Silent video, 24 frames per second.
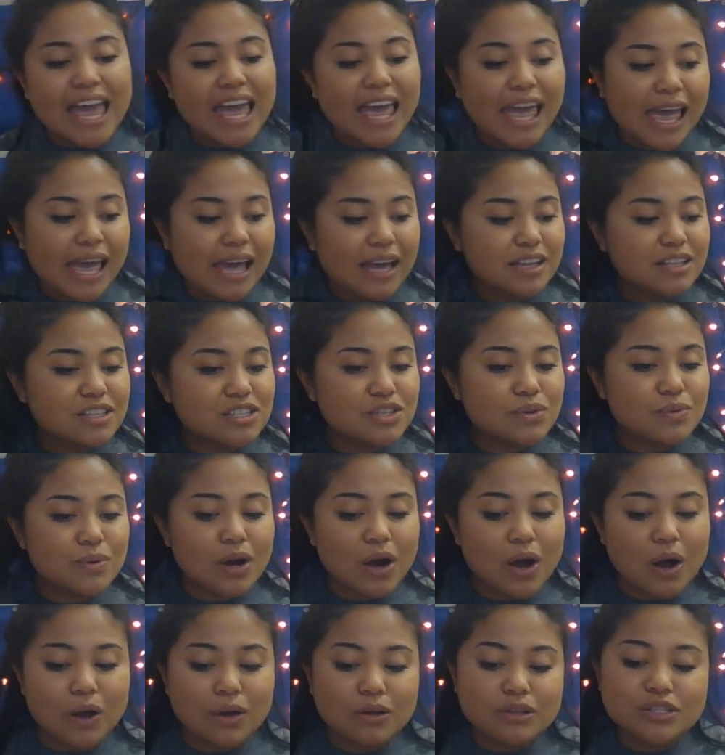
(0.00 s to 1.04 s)
And you
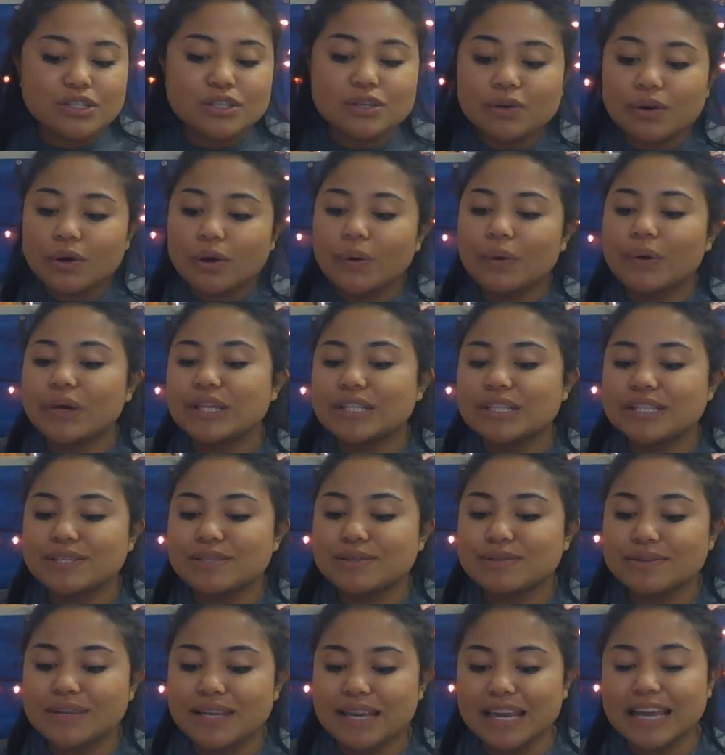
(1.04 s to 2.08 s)
are also going
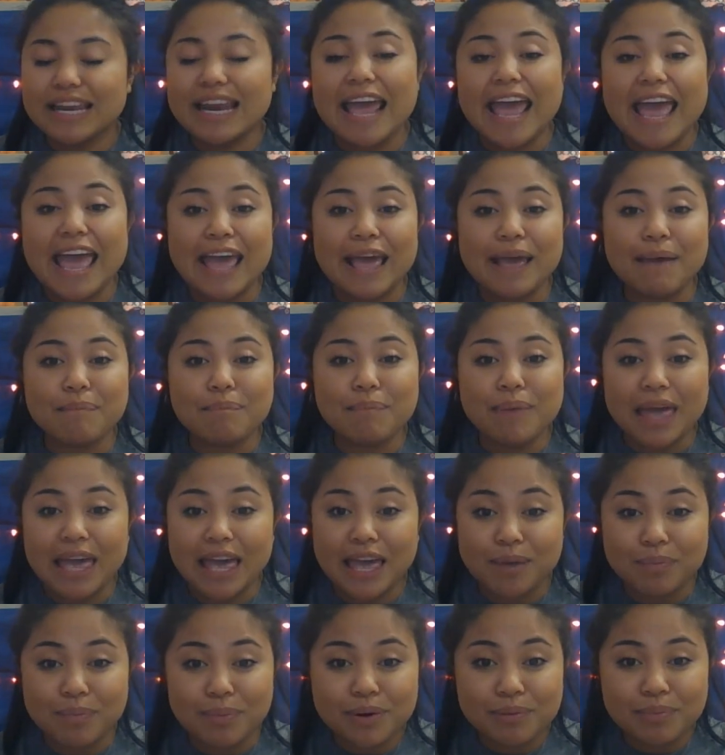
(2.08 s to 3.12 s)
to need a
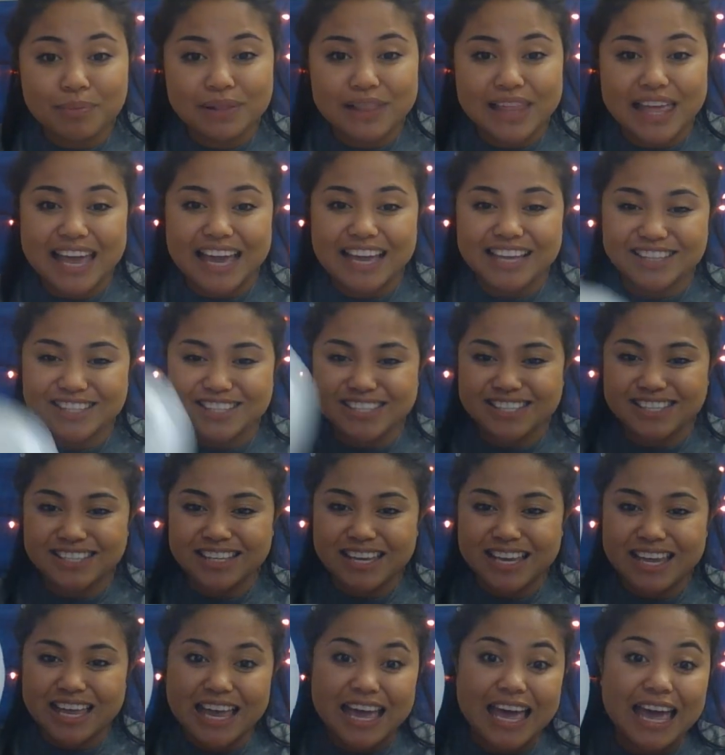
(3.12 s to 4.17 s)
paper plate.
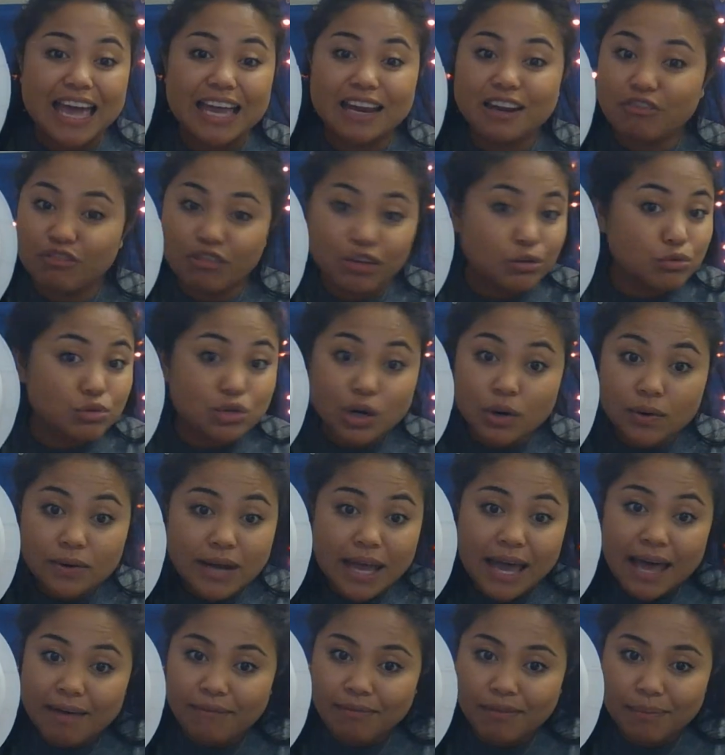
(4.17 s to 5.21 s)
And if you
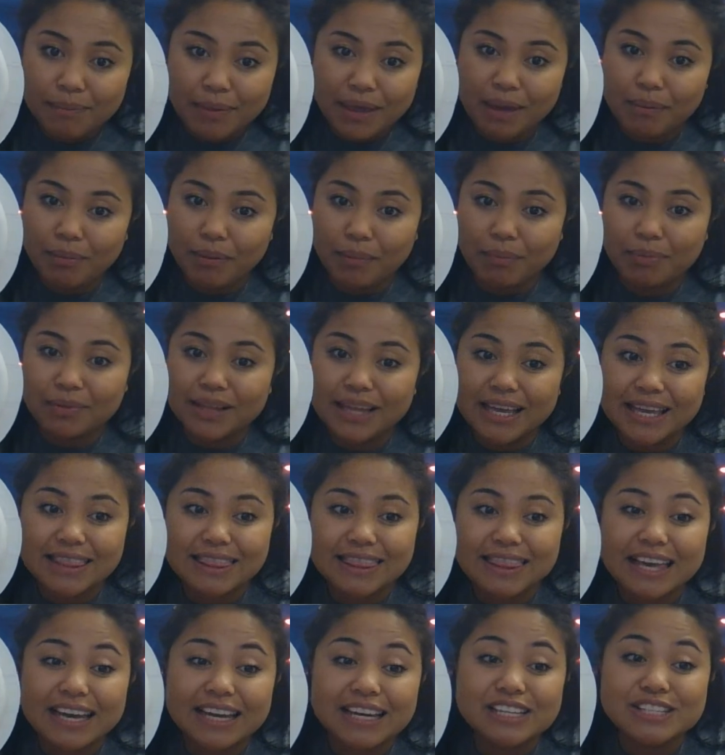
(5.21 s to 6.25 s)
don't have a paper
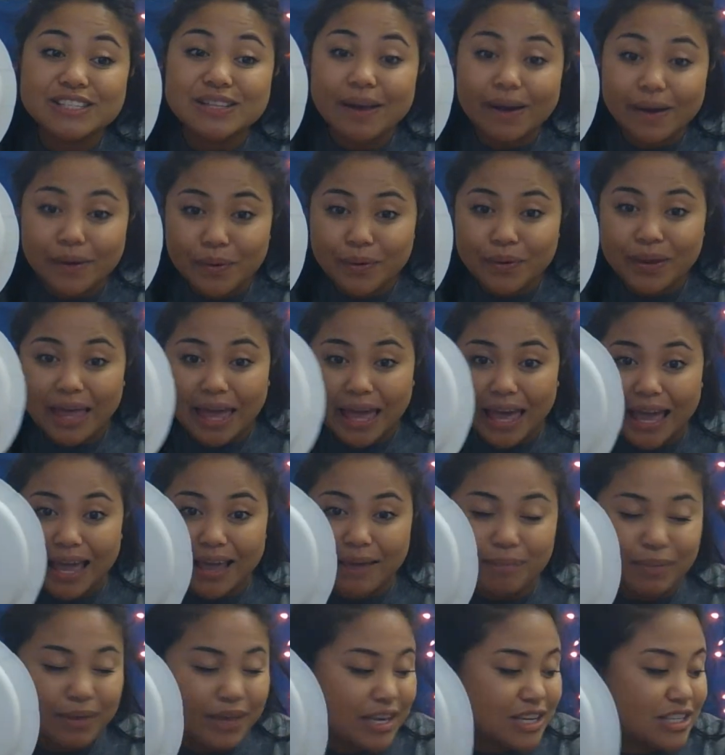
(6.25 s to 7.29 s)
plate, that is
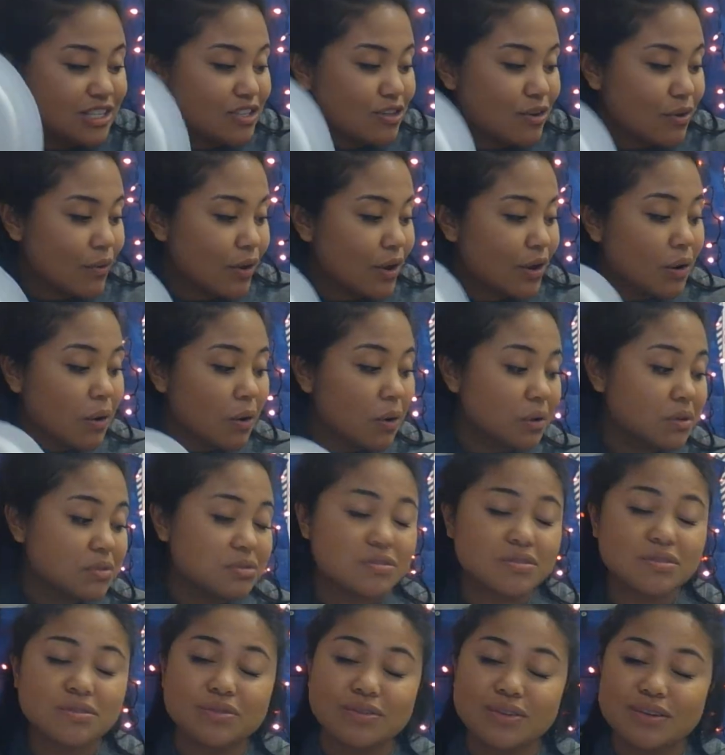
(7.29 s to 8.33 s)
okay, because you can
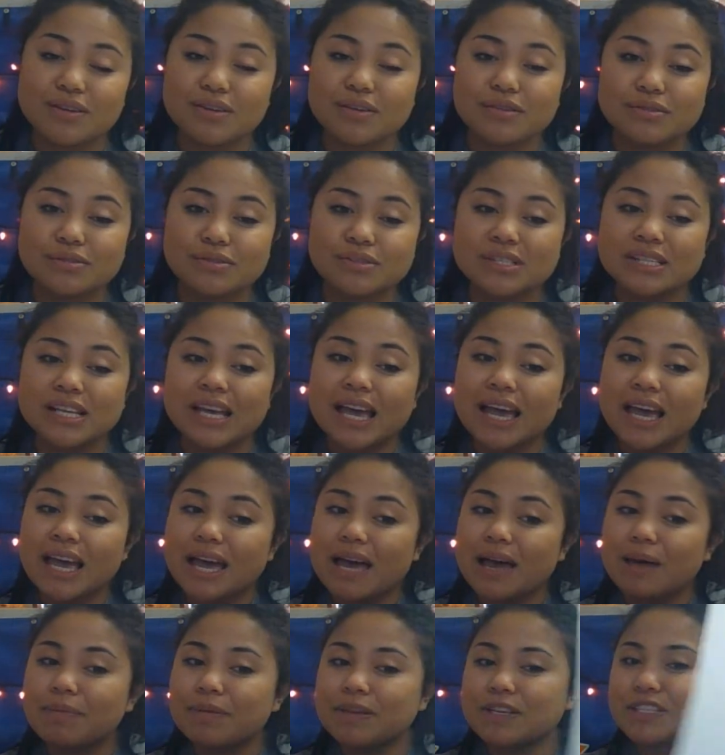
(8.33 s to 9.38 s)
also use
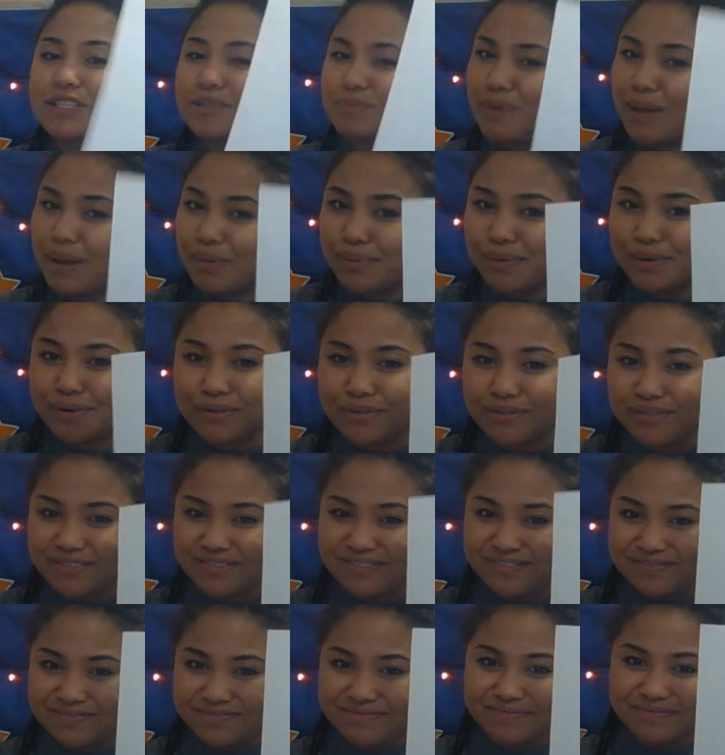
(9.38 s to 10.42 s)
a piece of paper
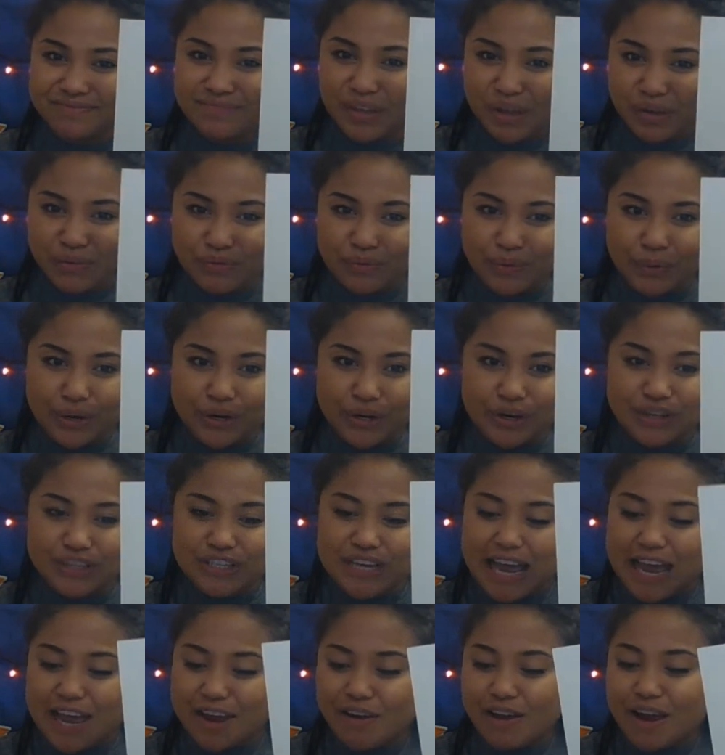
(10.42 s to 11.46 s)
for your
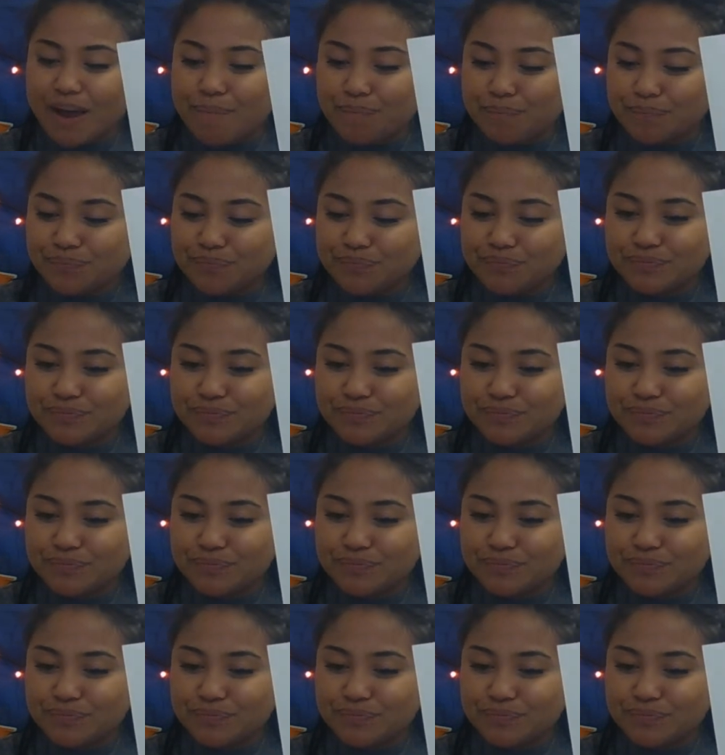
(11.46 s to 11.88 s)
diagram.